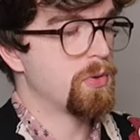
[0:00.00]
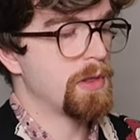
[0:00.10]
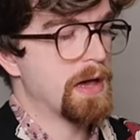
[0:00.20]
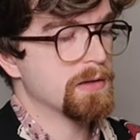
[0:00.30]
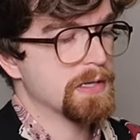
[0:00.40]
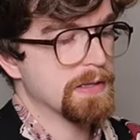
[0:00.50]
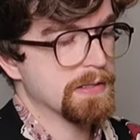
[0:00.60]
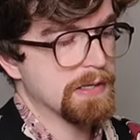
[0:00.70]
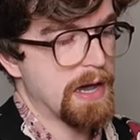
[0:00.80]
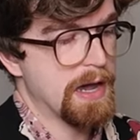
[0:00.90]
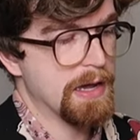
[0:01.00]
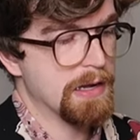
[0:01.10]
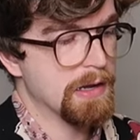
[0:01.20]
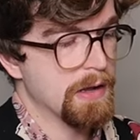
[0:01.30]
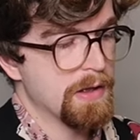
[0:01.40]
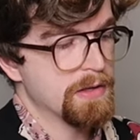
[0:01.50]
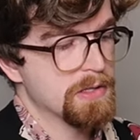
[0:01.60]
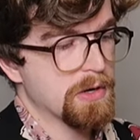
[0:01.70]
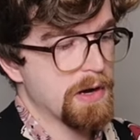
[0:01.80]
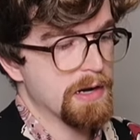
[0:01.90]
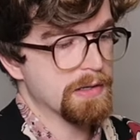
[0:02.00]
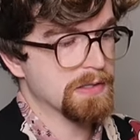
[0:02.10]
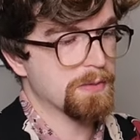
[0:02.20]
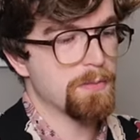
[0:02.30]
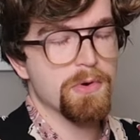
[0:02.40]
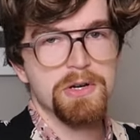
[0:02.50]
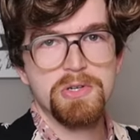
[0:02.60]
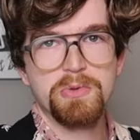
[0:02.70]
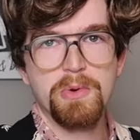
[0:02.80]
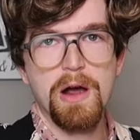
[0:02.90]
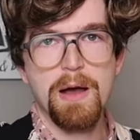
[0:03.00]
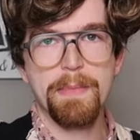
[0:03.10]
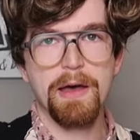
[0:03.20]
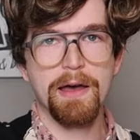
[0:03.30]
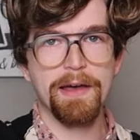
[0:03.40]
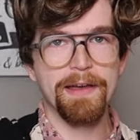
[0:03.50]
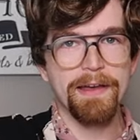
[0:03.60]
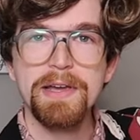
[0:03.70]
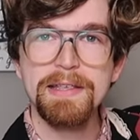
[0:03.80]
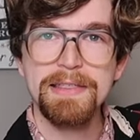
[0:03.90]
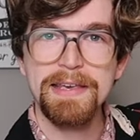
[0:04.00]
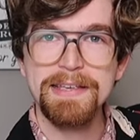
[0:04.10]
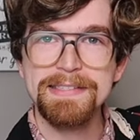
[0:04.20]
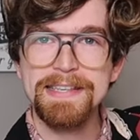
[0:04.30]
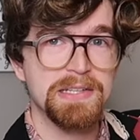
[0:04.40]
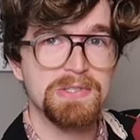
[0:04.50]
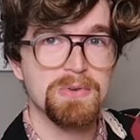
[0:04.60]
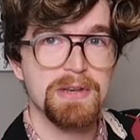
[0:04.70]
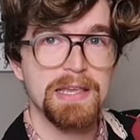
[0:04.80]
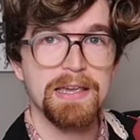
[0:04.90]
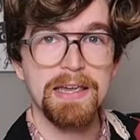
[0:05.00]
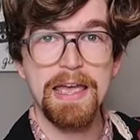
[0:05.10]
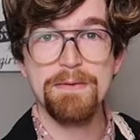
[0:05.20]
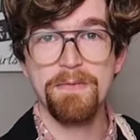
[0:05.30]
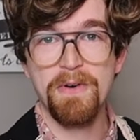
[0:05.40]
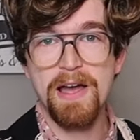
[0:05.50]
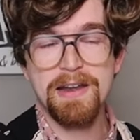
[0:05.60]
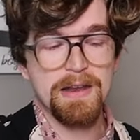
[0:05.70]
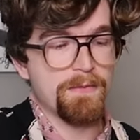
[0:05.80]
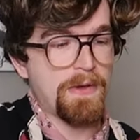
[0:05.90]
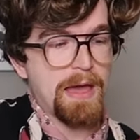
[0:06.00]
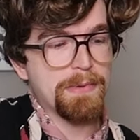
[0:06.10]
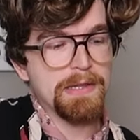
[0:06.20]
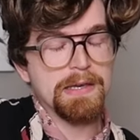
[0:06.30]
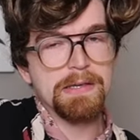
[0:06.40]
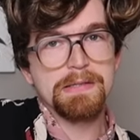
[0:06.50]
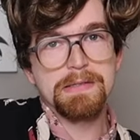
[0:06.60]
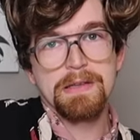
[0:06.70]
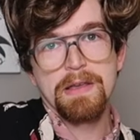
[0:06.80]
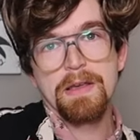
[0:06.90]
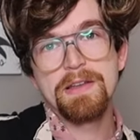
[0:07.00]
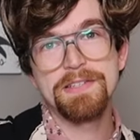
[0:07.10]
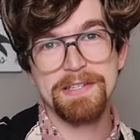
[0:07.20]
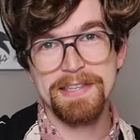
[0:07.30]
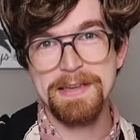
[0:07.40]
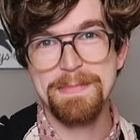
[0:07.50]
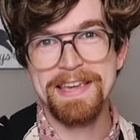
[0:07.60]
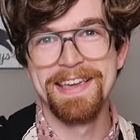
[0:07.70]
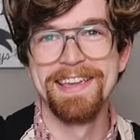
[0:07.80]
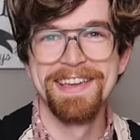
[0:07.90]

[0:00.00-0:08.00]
pull out to the side to create some more drama. Look at this, it is unique and fun and fabulous just like me.